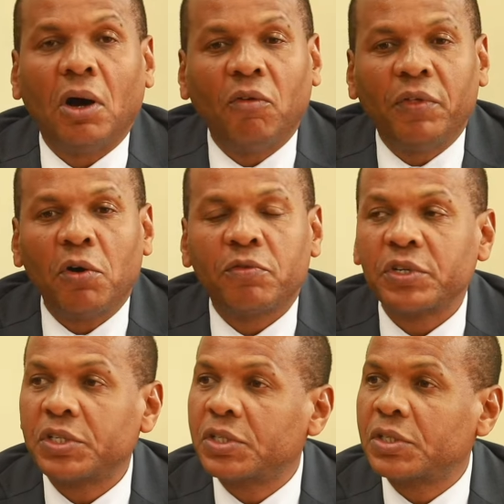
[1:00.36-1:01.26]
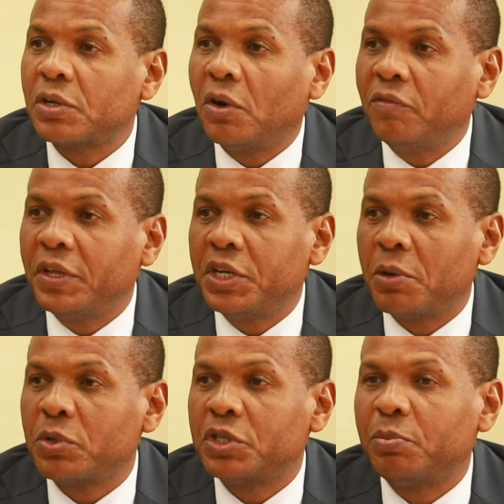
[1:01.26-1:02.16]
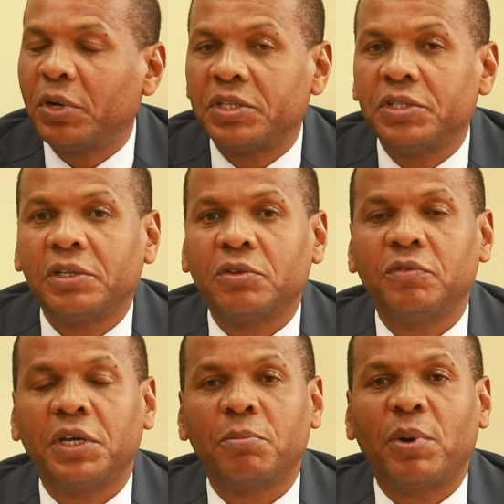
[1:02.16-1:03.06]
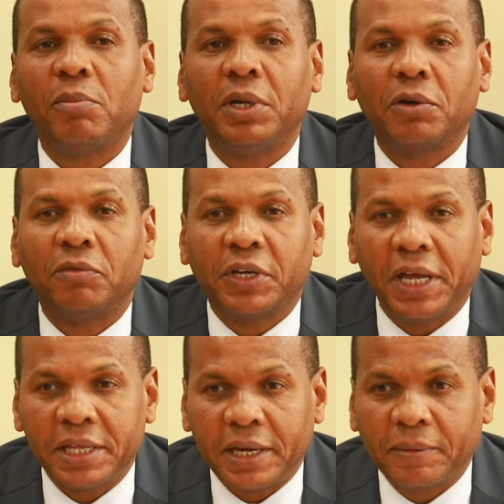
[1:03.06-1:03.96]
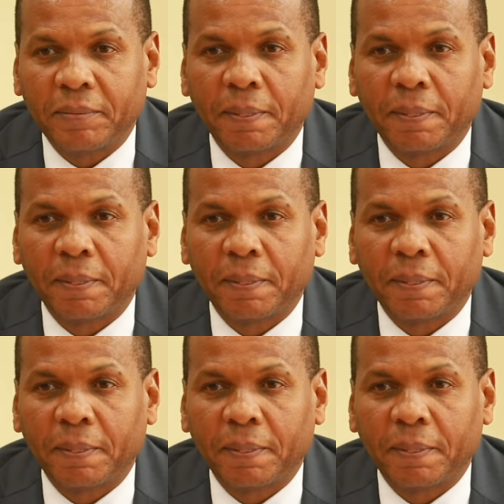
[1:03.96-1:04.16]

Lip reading: of the office of the Deputy President of the Republic of Kenya.